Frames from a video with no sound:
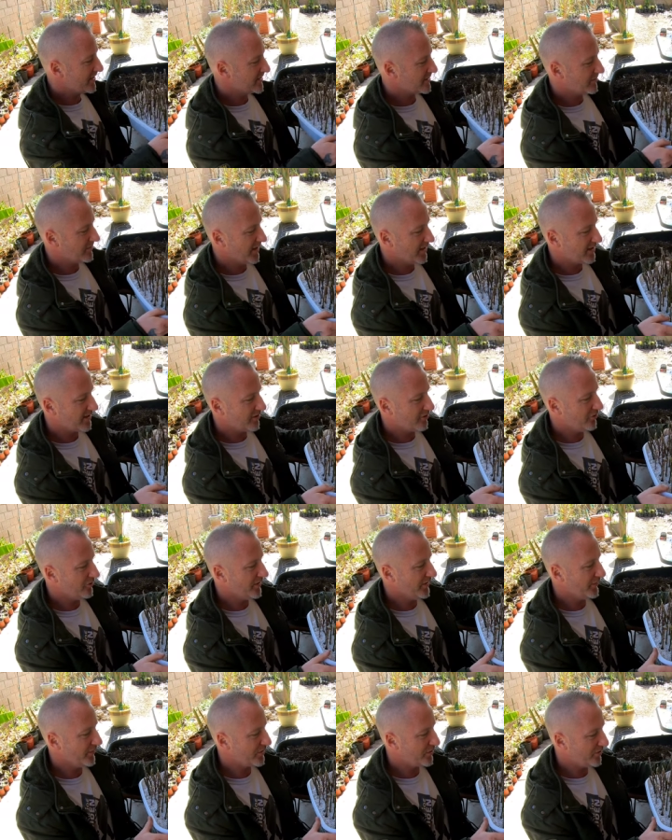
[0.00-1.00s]
I had some technical
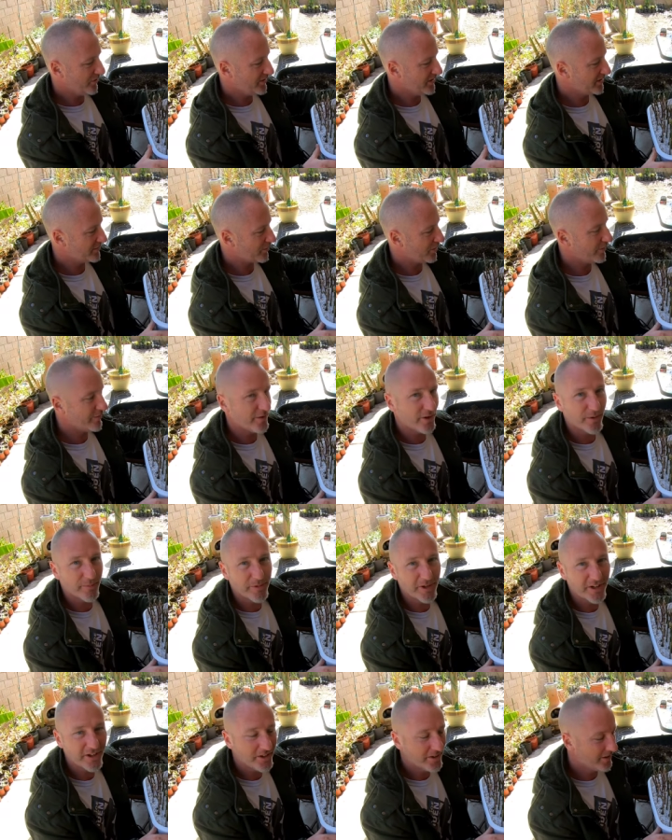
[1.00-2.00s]
difficulties while
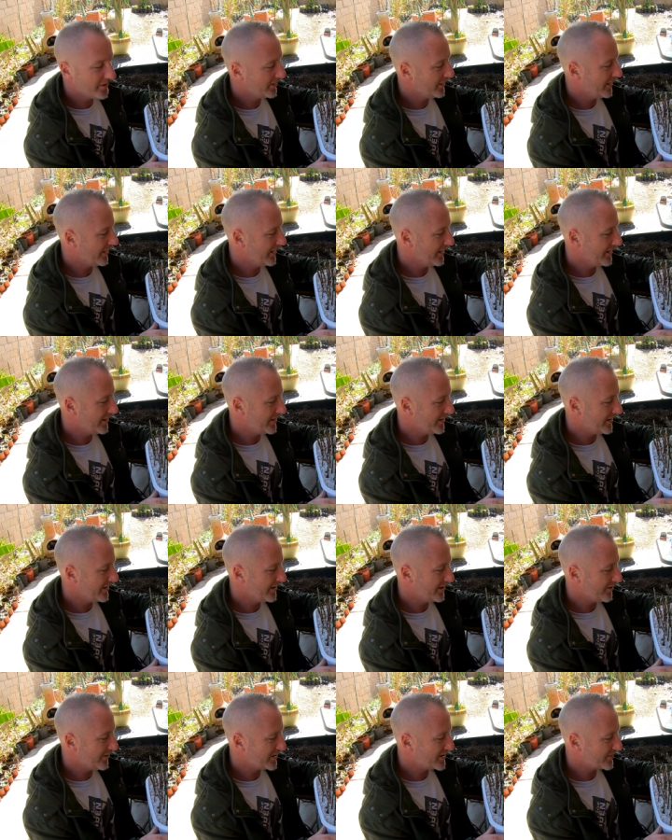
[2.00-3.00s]
filming and
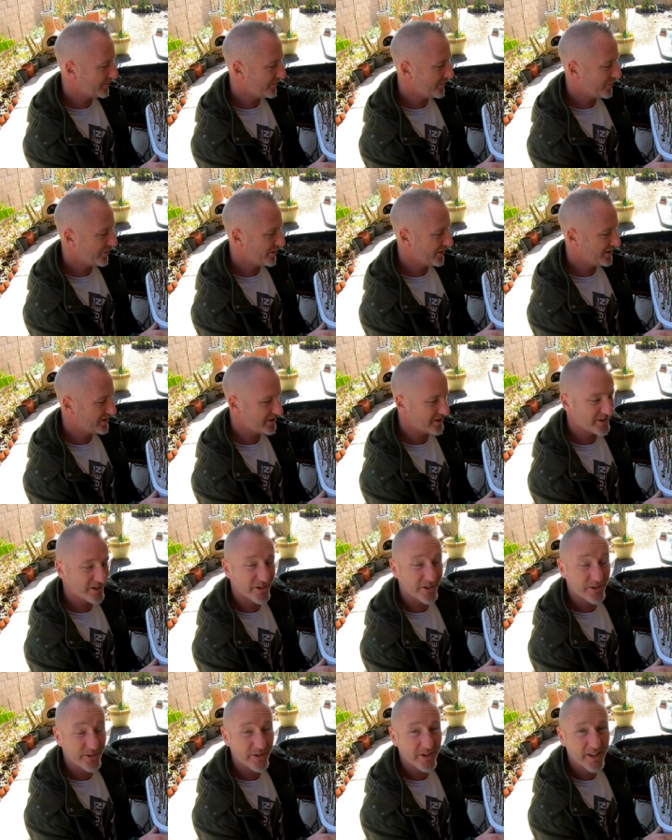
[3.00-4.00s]
uh, lost some footage,
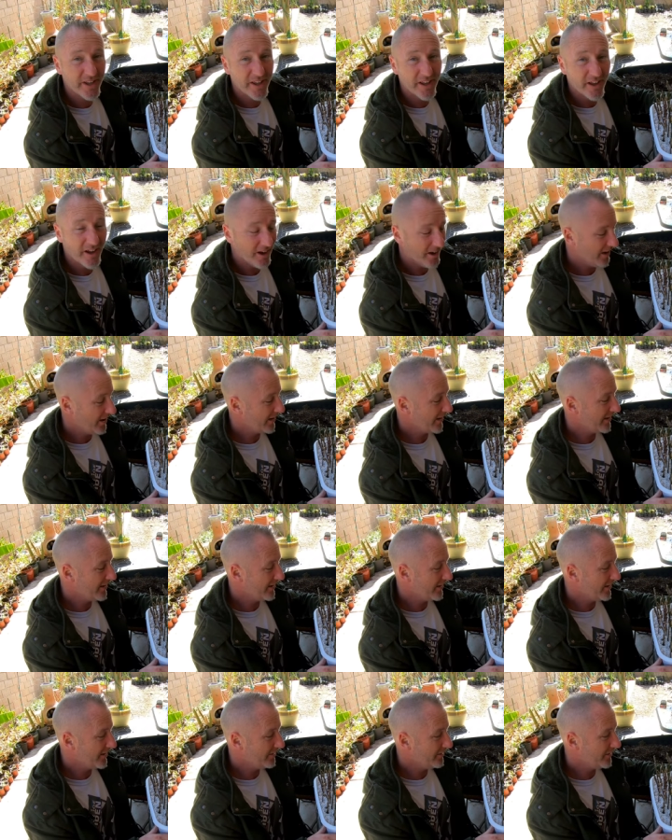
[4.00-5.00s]
so I'm going
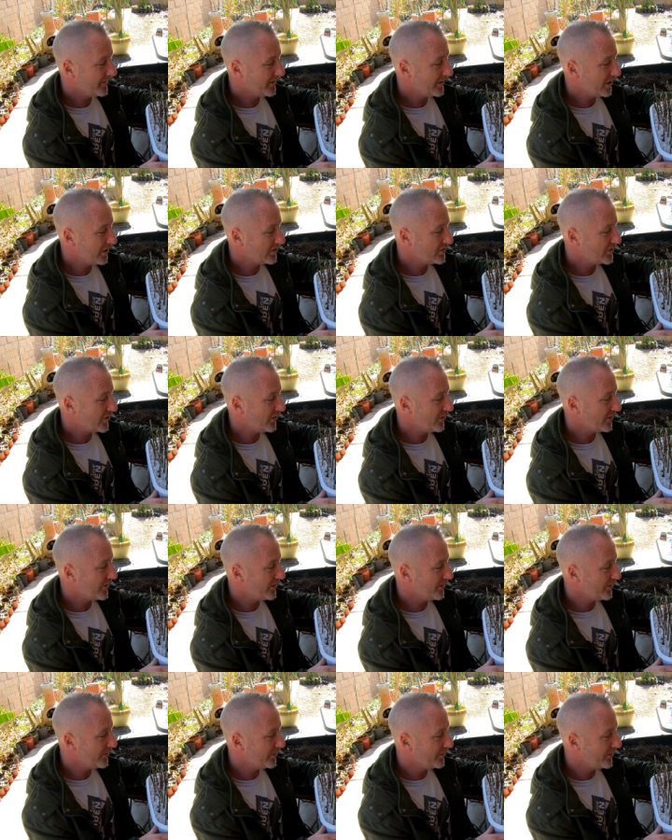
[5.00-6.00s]
to show
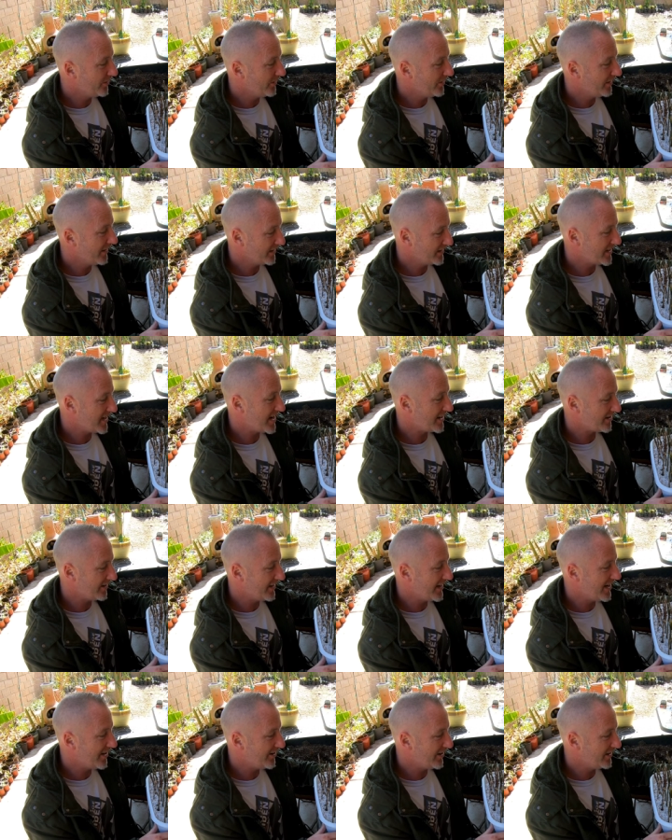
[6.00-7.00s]
you
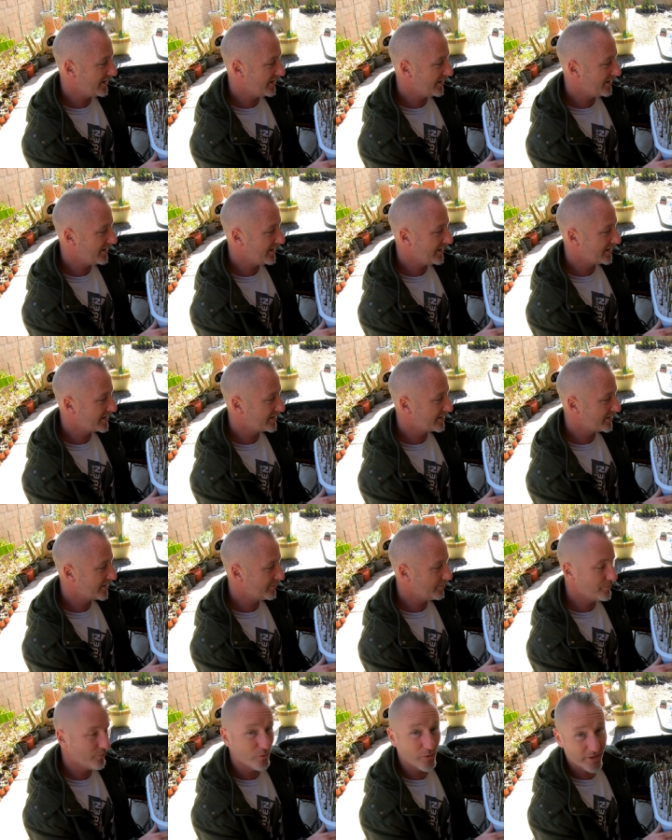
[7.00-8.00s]
exactly how I did this
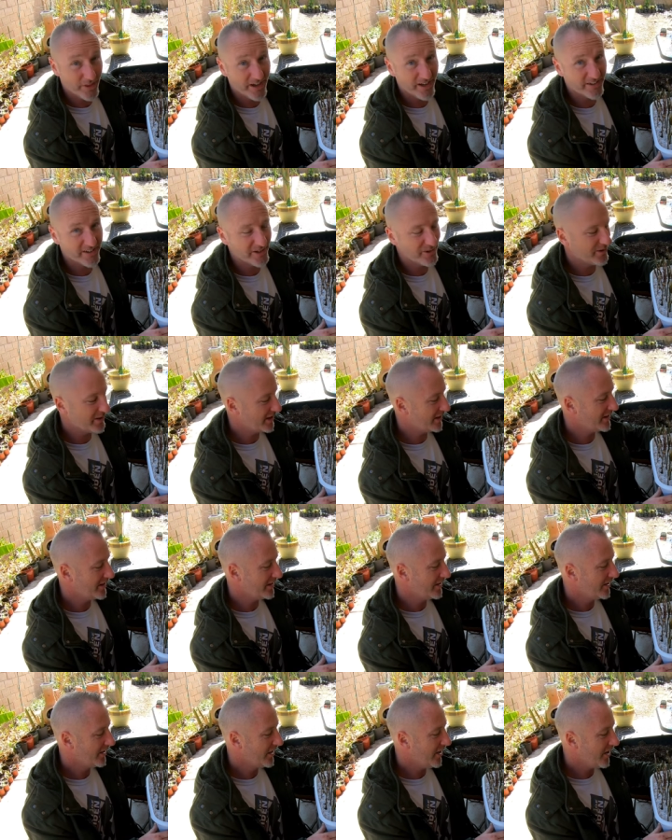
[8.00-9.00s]
without doing
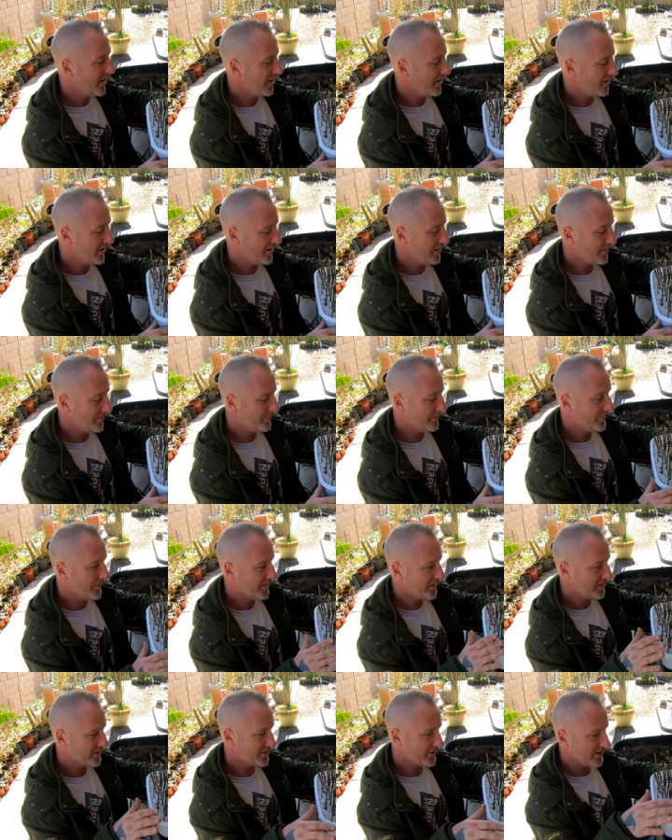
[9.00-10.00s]
it. Um,
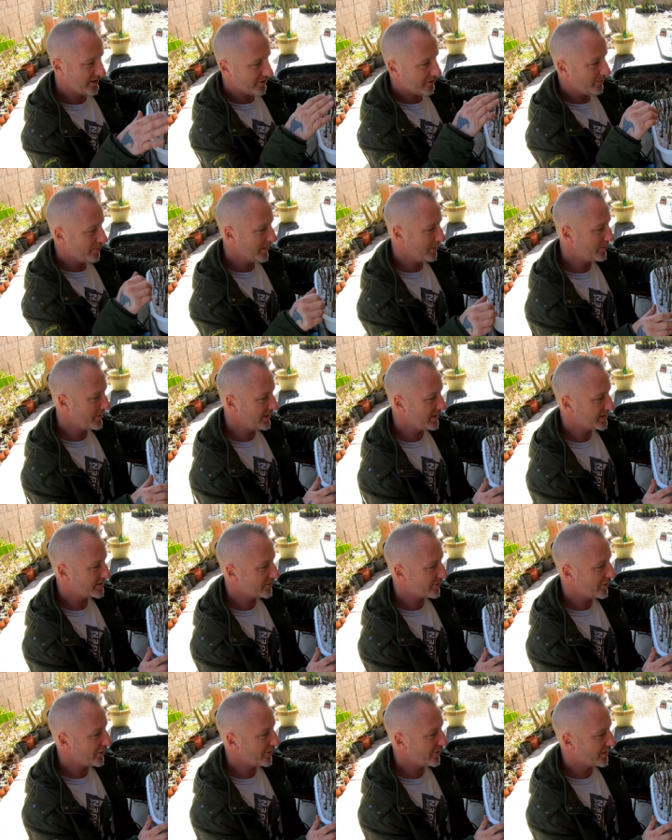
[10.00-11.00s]
so I got all my
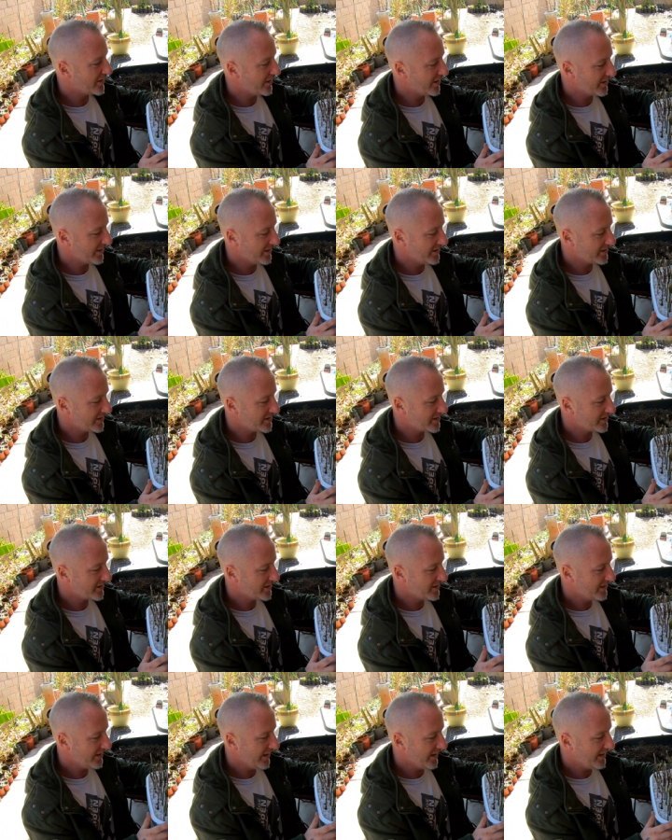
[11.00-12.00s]
bins with all the cuttings
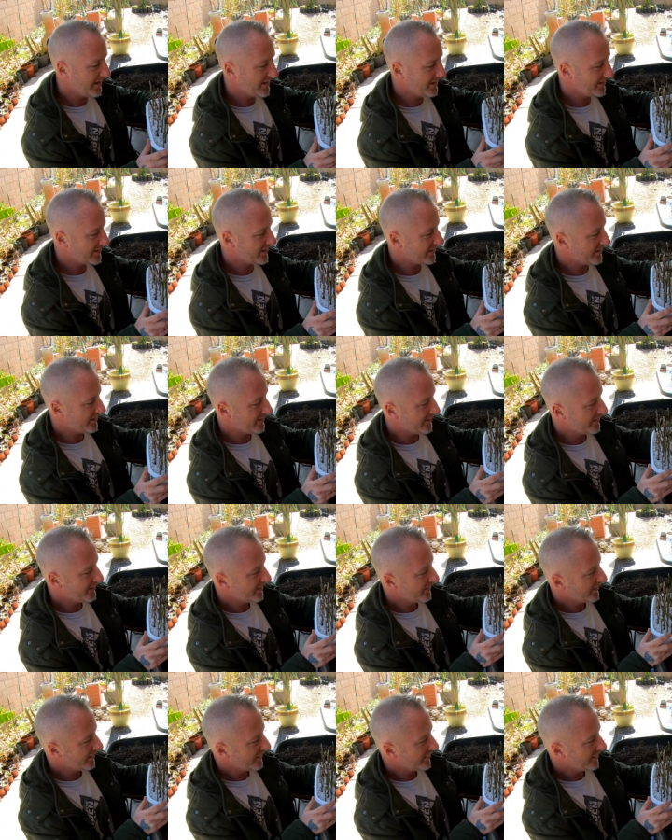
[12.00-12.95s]
and uh,